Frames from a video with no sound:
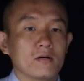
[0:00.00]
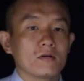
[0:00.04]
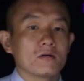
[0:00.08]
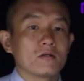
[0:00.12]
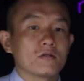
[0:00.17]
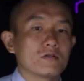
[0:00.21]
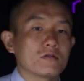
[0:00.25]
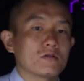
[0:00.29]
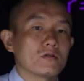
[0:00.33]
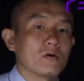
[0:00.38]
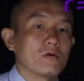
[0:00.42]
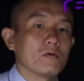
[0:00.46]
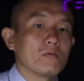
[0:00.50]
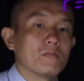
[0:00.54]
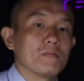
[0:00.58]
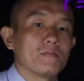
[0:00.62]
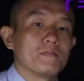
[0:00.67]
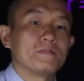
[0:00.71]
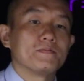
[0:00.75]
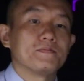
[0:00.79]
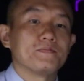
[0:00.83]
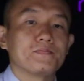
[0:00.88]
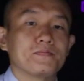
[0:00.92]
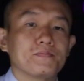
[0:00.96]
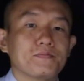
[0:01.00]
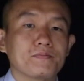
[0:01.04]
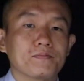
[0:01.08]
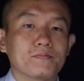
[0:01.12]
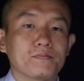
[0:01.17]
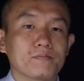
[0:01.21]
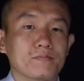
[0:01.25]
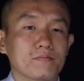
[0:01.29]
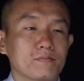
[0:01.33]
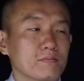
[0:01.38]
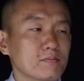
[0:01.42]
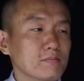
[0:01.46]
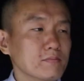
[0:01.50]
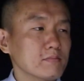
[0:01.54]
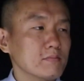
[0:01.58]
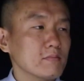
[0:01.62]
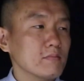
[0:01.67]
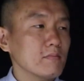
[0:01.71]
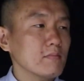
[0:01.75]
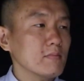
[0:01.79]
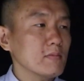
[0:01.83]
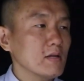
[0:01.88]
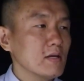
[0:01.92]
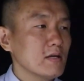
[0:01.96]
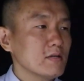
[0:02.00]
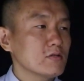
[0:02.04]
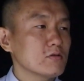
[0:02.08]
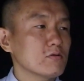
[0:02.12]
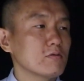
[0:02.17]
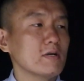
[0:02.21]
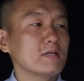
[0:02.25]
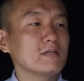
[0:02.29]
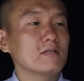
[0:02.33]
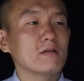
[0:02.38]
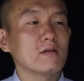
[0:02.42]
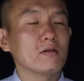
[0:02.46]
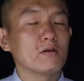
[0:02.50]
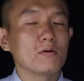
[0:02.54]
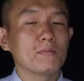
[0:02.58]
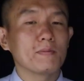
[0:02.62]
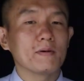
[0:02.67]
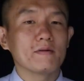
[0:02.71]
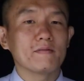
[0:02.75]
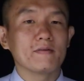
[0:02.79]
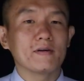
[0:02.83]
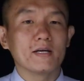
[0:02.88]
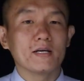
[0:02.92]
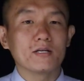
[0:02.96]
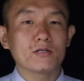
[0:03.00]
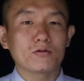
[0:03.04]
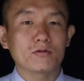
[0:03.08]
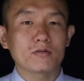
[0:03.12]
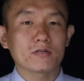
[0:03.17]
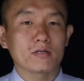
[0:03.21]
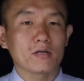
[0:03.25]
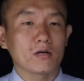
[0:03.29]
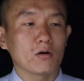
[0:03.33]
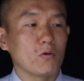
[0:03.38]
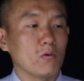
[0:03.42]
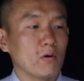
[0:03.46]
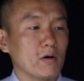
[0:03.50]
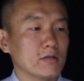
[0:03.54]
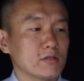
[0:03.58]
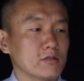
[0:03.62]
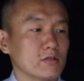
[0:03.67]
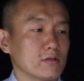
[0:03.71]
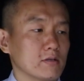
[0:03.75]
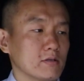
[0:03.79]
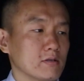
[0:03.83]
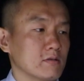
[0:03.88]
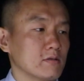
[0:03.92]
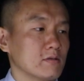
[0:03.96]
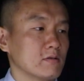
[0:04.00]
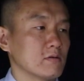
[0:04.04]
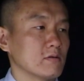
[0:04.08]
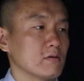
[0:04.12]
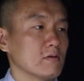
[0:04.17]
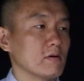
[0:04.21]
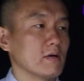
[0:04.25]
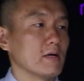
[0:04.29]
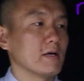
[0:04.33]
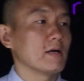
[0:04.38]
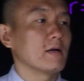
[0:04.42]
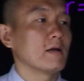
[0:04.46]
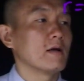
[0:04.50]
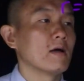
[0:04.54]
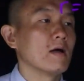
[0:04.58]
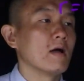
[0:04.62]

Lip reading: So this creates a little bit of an interesting question, right?